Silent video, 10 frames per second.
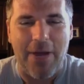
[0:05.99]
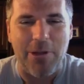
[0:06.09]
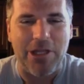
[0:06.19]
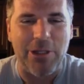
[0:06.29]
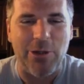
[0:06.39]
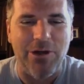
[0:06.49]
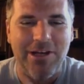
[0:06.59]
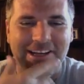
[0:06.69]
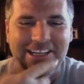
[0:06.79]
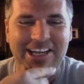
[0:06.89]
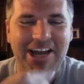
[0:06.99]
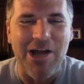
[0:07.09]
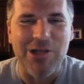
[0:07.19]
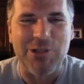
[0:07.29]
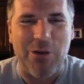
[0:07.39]
Looking a little
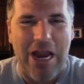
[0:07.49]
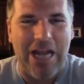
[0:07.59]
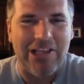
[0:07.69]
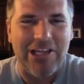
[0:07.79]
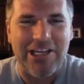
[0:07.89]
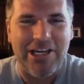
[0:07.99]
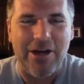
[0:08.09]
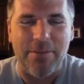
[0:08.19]
scraggly here.